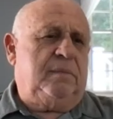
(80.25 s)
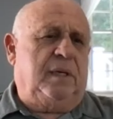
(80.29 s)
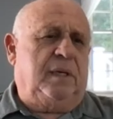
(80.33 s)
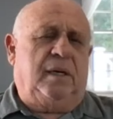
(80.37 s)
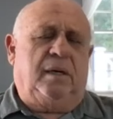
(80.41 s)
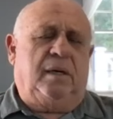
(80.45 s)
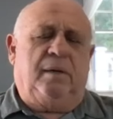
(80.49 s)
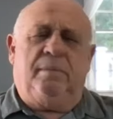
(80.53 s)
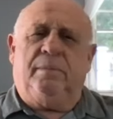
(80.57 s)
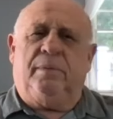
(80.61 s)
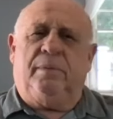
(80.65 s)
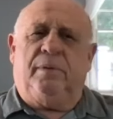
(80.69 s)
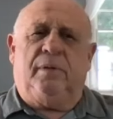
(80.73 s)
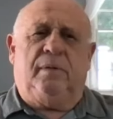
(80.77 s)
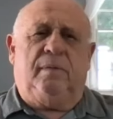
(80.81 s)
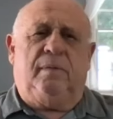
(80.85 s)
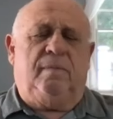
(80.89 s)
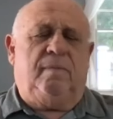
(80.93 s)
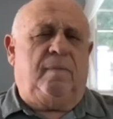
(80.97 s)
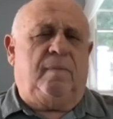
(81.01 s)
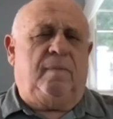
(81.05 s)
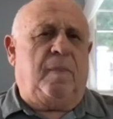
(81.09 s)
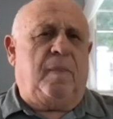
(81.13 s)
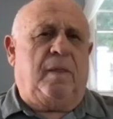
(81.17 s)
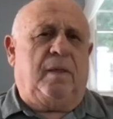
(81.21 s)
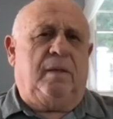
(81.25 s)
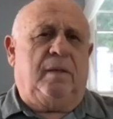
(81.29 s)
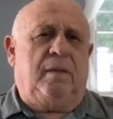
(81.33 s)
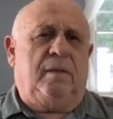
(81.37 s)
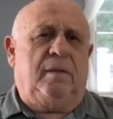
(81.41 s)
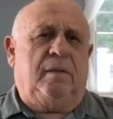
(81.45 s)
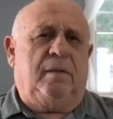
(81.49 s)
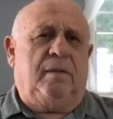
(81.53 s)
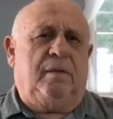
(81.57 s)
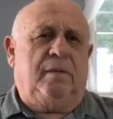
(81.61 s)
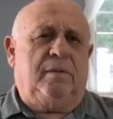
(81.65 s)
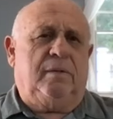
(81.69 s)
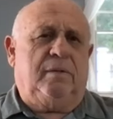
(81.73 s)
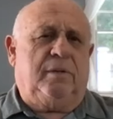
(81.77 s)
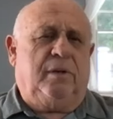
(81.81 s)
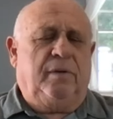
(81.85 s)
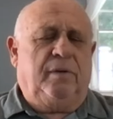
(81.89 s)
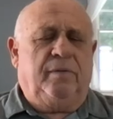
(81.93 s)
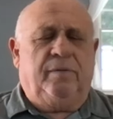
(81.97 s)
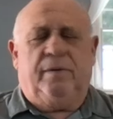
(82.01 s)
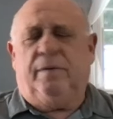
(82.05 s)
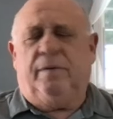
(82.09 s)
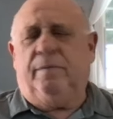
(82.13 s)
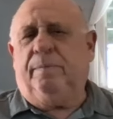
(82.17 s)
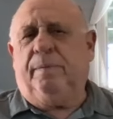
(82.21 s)
humble
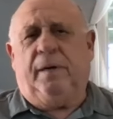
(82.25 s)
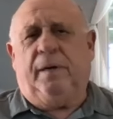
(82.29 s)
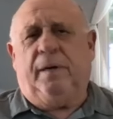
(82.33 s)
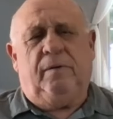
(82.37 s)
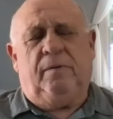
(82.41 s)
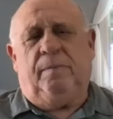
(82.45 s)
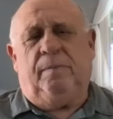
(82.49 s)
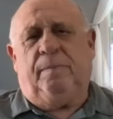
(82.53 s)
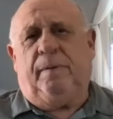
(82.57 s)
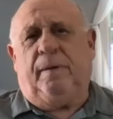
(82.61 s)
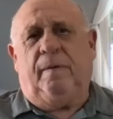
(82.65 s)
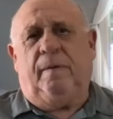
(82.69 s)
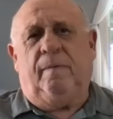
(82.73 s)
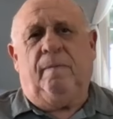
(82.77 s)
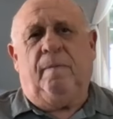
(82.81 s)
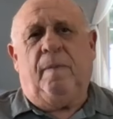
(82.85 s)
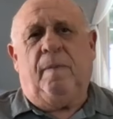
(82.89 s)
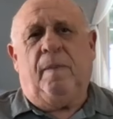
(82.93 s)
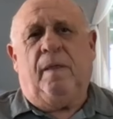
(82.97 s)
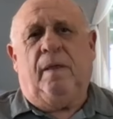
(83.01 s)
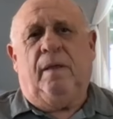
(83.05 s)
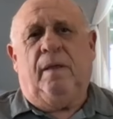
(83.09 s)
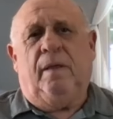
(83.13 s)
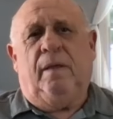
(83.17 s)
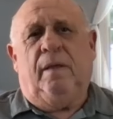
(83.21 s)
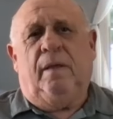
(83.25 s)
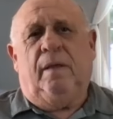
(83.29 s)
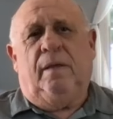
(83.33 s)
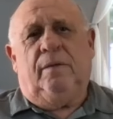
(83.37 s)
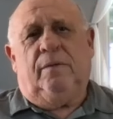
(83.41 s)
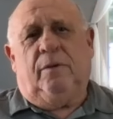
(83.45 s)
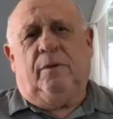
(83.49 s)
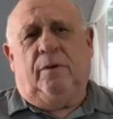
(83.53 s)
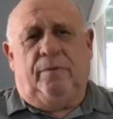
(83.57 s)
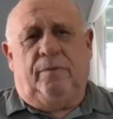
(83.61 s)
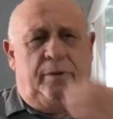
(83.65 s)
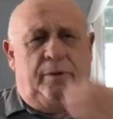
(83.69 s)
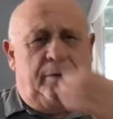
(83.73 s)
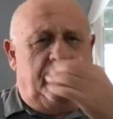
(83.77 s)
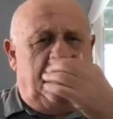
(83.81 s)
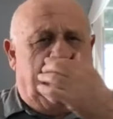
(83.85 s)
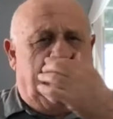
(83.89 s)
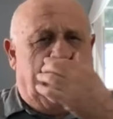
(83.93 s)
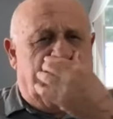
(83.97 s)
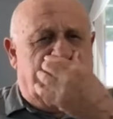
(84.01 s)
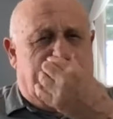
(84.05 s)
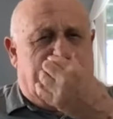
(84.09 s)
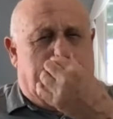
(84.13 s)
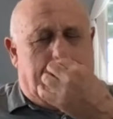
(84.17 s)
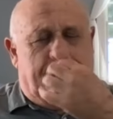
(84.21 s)
servant of Prabhupada. So if you can
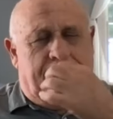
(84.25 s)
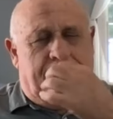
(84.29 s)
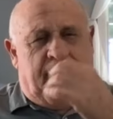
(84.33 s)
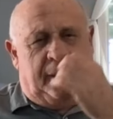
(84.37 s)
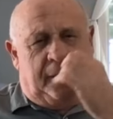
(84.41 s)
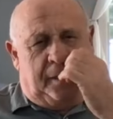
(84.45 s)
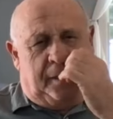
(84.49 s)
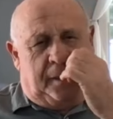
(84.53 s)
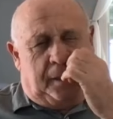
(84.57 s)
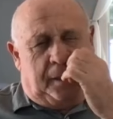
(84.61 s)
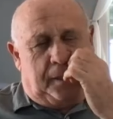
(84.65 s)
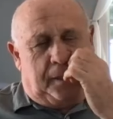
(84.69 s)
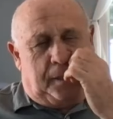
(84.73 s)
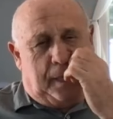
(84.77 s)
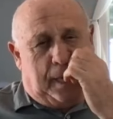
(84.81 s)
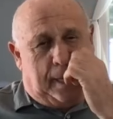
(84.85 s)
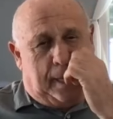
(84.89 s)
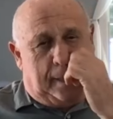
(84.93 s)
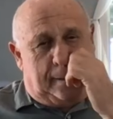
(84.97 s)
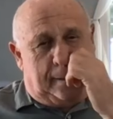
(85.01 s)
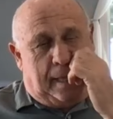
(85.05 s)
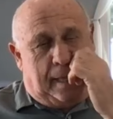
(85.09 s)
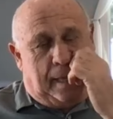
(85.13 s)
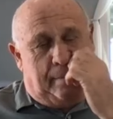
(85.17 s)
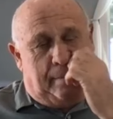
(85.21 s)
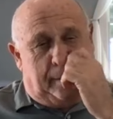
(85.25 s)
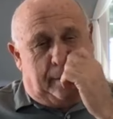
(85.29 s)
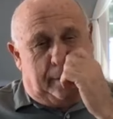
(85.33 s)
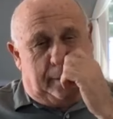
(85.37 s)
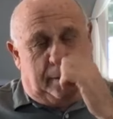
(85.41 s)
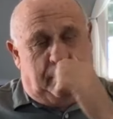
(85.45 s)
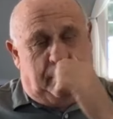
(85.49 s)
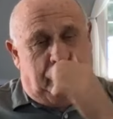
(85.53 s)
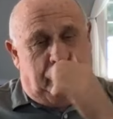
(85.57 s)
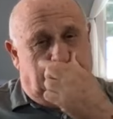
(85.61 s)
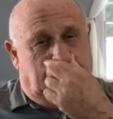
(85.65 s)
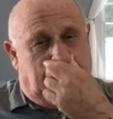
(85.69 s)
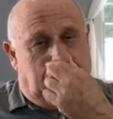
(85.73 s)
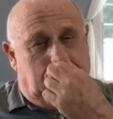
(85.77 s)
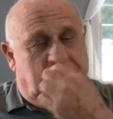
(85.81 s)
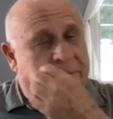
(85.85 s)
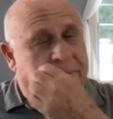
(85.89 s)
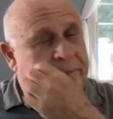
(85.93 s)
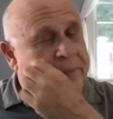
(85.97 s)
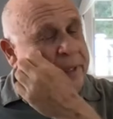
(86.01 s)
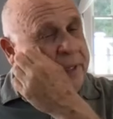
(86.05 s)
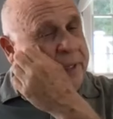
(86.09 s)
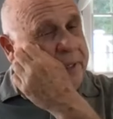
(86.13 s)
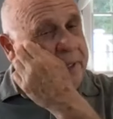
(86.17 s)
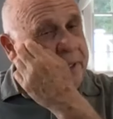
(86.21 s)
have that much success, that much
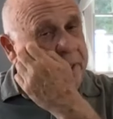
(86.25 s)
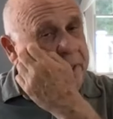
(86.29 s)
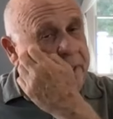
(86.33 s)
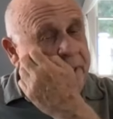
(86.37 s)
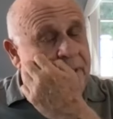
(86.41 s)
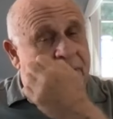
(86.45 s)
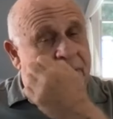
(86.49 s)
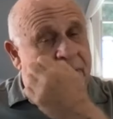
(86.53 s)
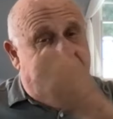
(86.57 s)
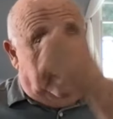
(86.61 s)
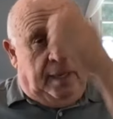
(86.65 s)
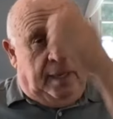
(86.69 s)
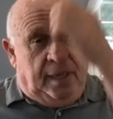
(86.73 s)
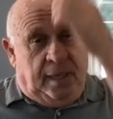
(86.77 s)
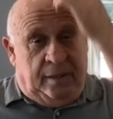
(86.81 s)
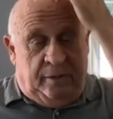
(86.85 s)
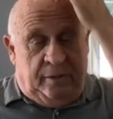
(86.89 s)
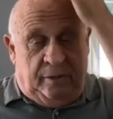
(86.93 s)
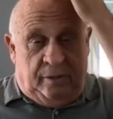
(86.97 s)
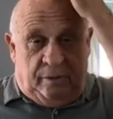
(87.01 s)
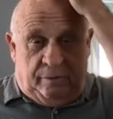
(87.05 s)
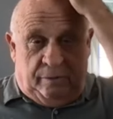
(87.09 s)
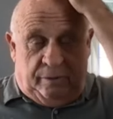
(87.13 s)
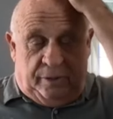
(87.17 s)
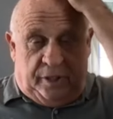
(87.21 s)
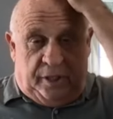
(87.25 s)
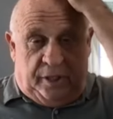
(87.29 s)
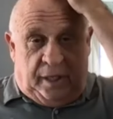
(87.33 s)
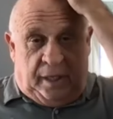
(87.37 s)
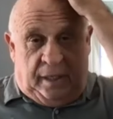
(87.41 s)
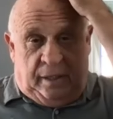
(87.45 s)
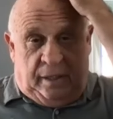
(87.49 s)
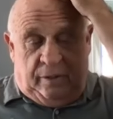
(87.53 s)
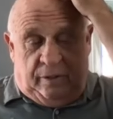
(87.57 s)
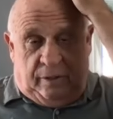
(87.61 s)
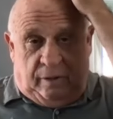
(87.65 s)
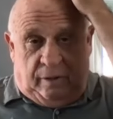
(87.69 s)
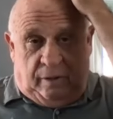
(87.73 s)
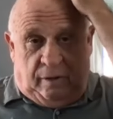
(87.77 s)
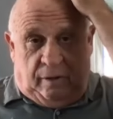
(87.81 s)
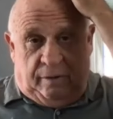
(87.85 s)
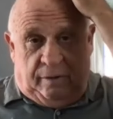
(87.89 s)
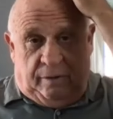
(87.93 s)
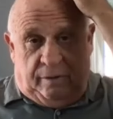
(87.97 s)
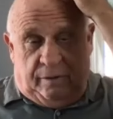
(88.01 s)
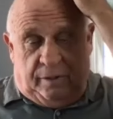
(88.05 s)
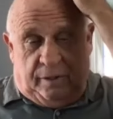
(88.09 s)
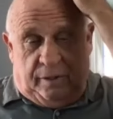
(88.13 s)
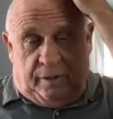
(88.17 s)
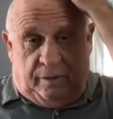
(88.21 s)
empowerment, and you don't change at all,
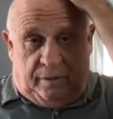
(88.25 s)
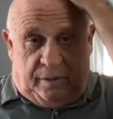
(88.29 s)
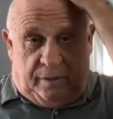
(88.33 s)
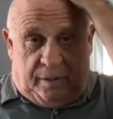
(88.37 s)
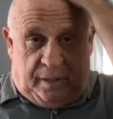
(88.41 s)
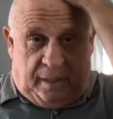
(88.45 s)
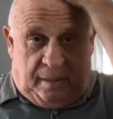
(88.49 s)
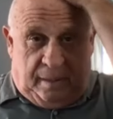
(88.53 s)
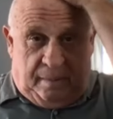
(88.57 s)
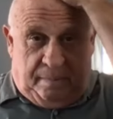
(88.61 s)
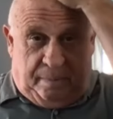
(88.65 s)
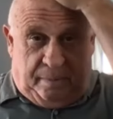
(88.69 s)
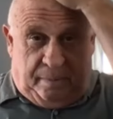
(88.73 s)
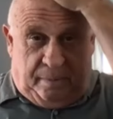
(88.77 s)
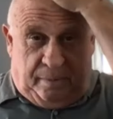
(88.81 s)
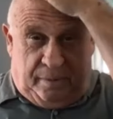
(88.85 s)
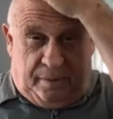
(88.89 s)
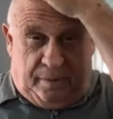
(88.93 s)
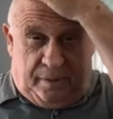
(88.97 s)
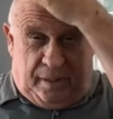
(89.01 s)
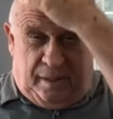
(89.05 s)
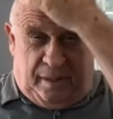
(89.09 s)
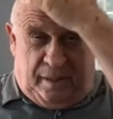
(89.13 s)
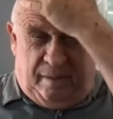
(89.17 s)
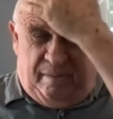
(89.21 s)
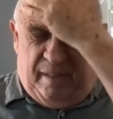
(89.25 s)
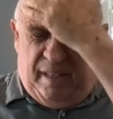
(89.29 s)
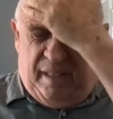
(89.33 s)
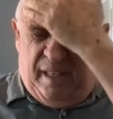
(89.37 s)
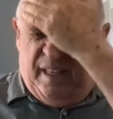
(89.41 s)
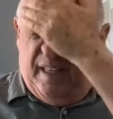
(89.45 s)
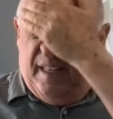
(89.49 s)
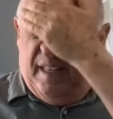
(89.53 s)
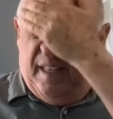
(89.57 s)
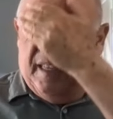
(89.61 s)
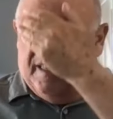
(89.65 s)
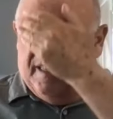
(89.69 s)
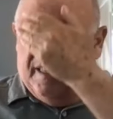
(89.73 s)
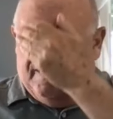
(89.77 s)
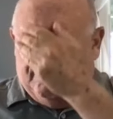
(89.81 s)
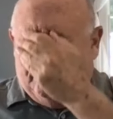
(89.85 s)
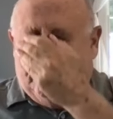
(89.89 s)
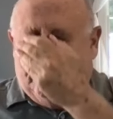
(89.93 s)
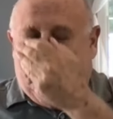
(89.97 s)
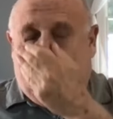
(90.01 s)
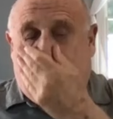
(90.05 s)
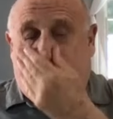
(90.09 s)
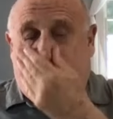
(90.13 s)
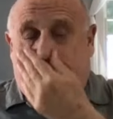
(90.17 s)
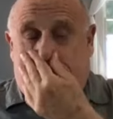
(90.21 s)
you're still the same person,
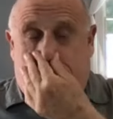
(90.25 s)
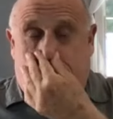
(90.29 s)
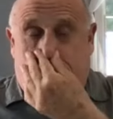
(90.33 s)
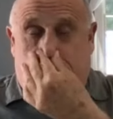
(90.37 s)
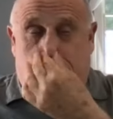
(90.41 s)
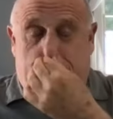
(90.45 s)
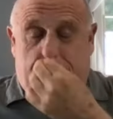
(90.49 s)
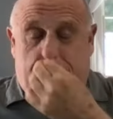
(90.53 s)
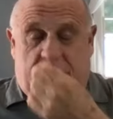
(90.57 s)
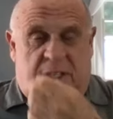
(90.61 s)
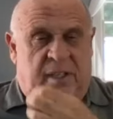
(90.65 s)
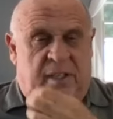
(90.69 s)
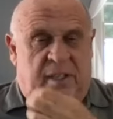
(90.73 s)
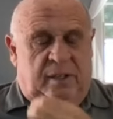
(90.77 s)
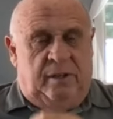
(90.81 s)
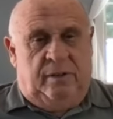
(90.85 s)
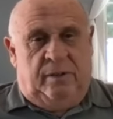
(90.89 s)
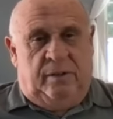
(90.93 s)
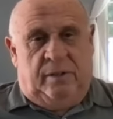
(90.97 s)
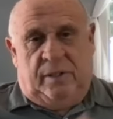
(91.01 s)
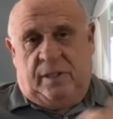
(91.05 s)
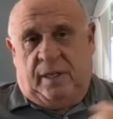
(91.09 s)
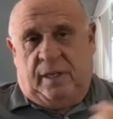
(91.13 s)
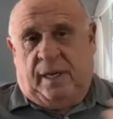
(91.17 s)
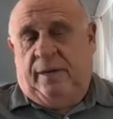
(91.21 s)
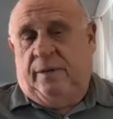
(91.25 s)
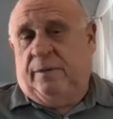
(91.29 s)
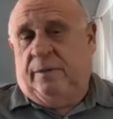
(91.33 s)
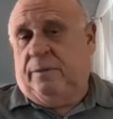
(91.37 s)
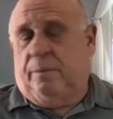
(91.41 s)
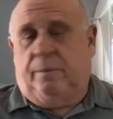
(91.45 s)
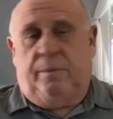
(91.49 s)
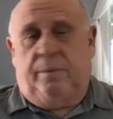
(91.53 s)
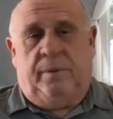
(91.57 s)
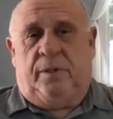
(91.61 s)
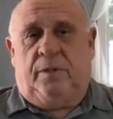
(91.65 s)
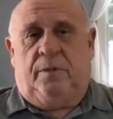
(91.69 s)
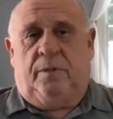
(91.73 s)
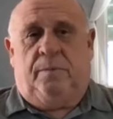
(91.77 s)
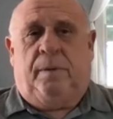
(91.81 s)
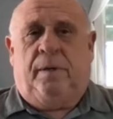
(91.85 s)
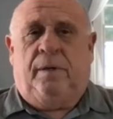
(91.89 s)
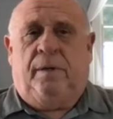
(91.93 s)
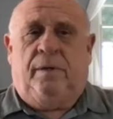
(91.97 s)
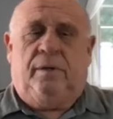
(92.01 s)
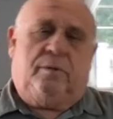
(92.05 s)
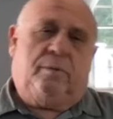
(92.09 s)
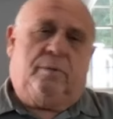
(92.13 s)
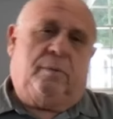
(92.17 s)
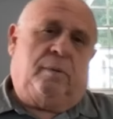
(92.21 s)
it shows that your desires are really
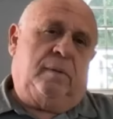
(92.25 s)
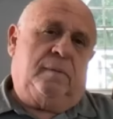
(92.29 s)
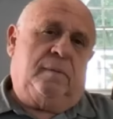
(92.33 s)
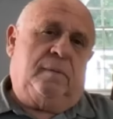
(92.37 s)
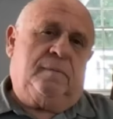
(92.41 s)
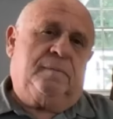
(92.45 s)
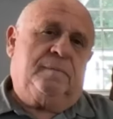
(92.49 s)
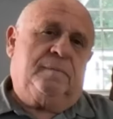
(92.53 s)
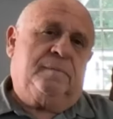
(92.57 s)
spiritual.